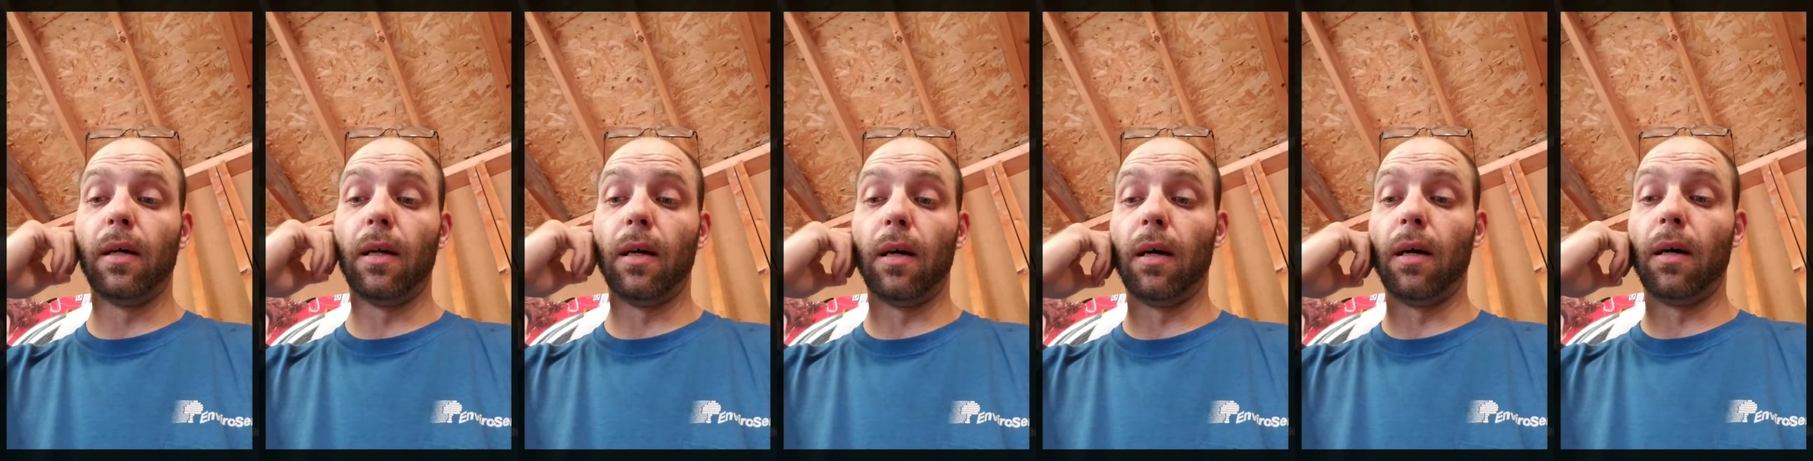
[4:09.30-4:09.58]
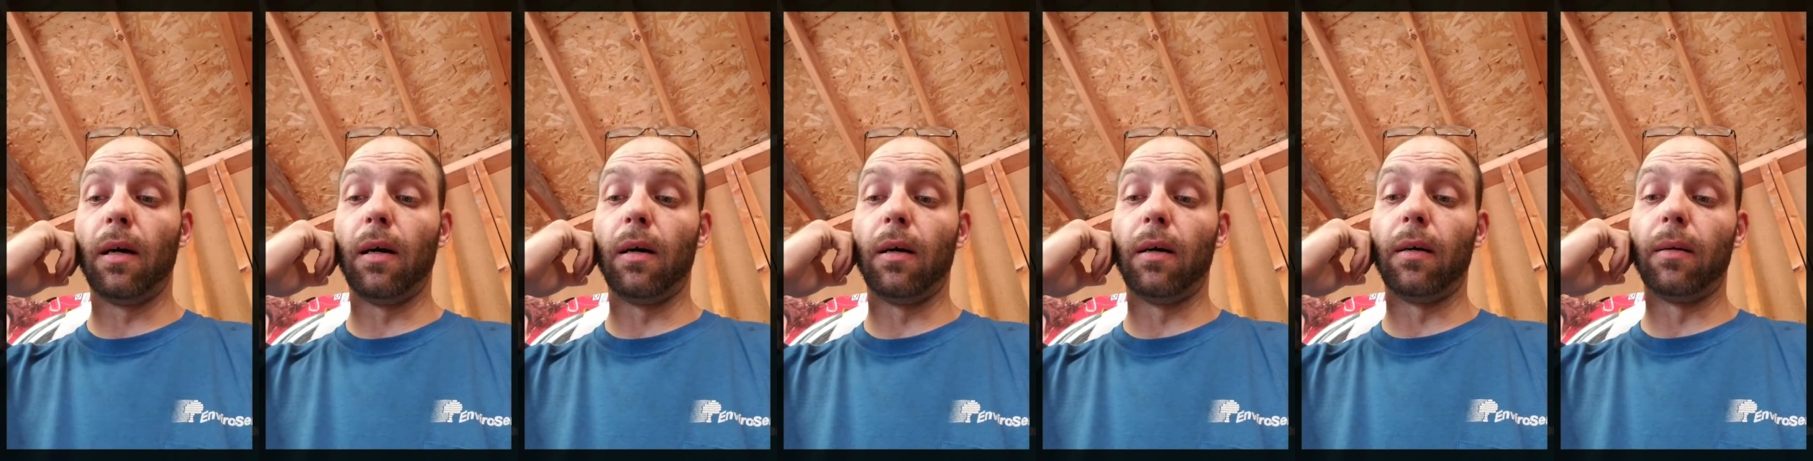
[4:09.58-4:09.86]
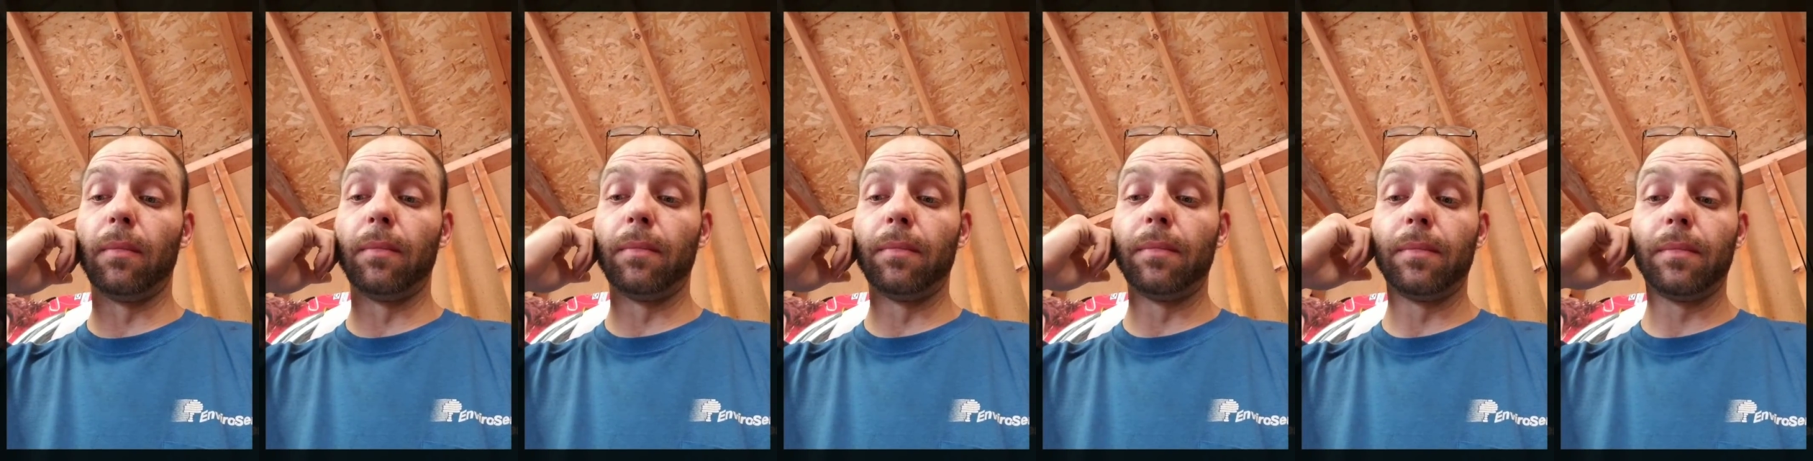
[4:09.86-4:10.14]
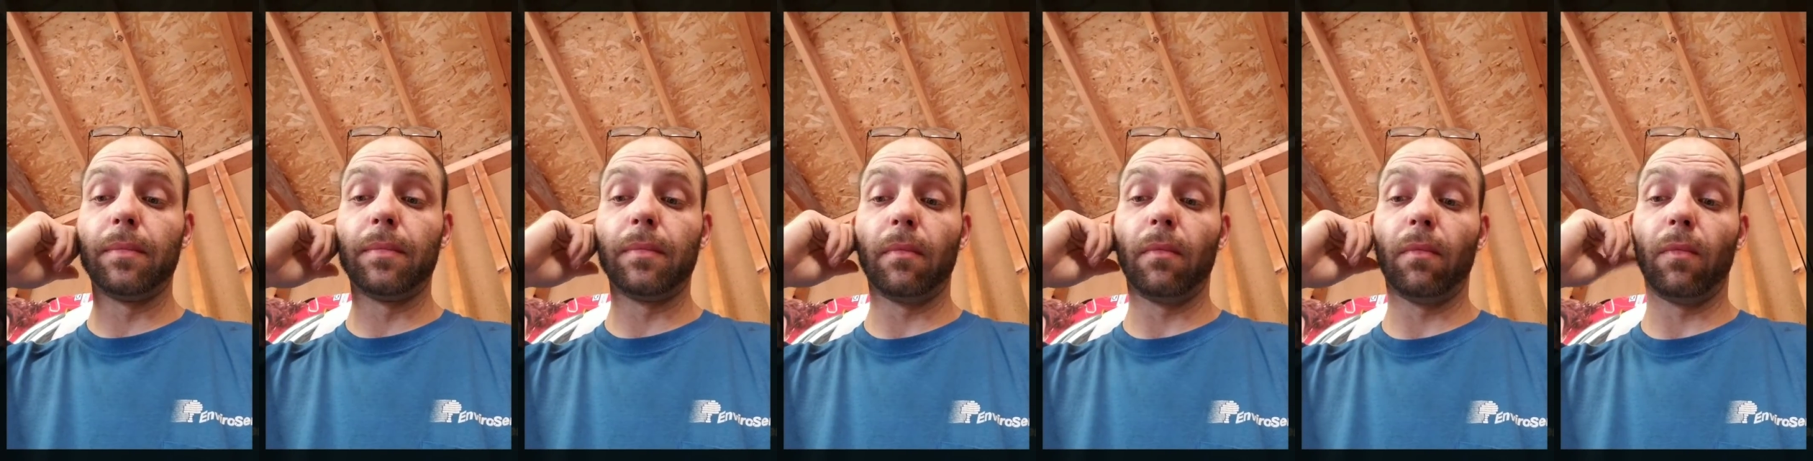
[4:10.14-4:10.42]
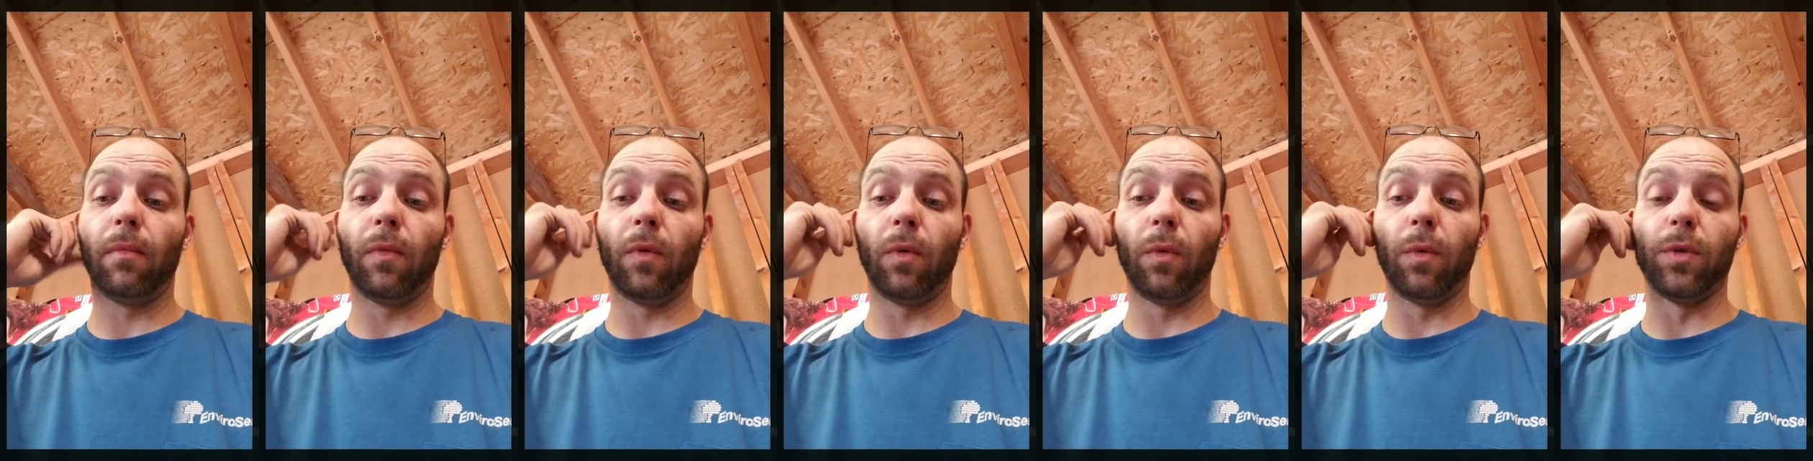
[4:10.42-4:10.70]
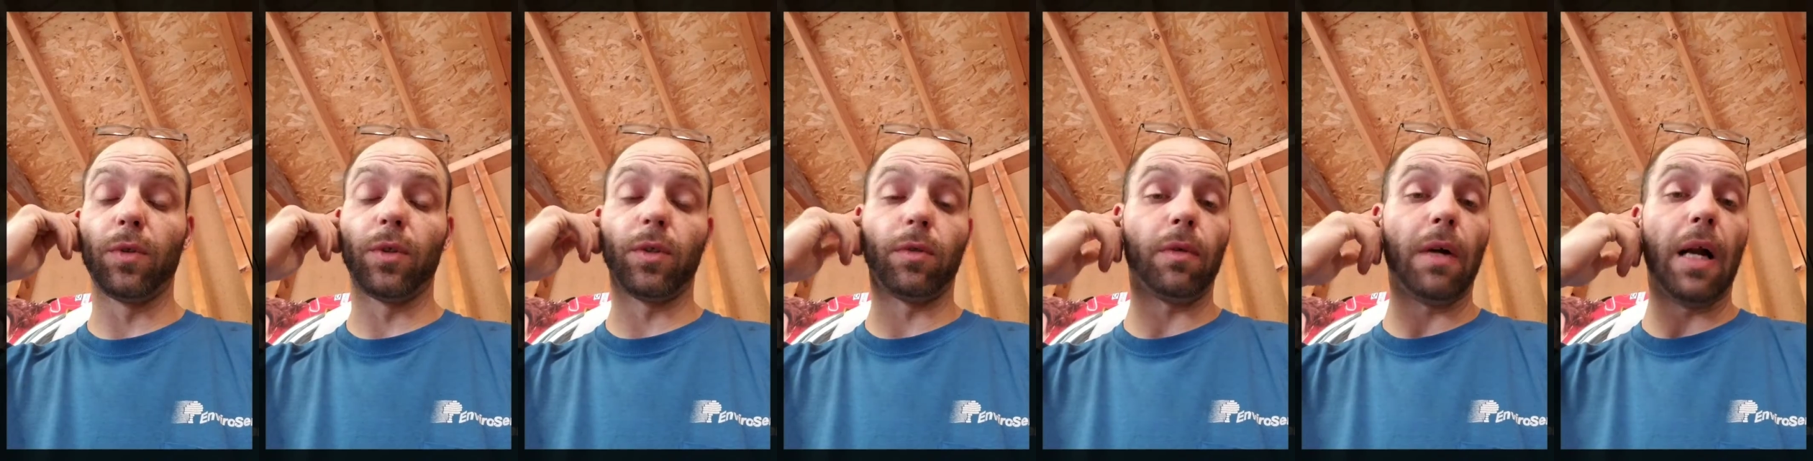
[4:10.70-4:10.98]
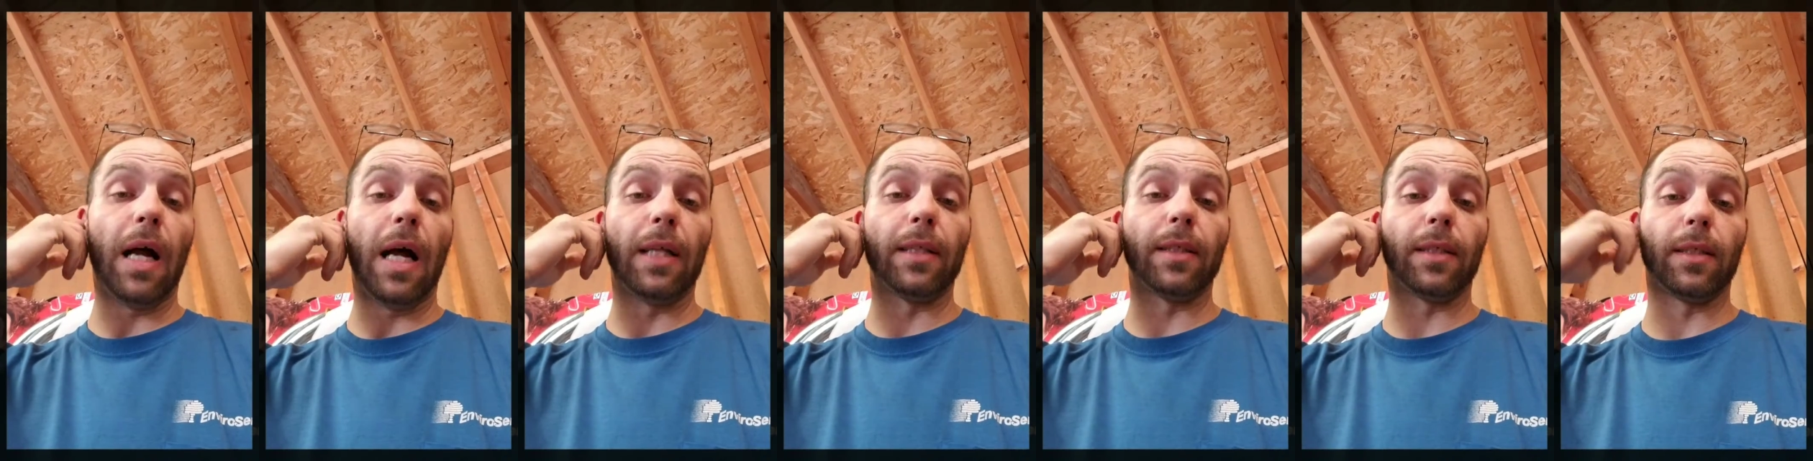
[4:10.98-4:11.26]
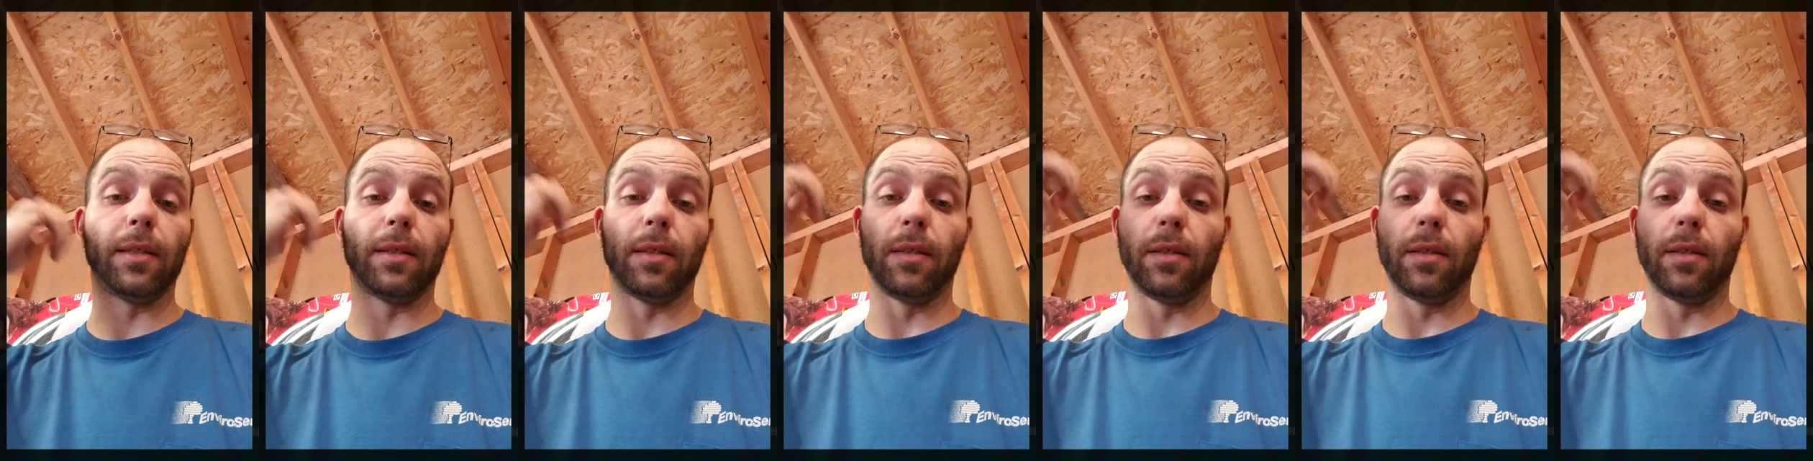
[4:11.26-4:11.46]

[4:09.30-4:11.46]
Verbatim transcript: Um, was the rods because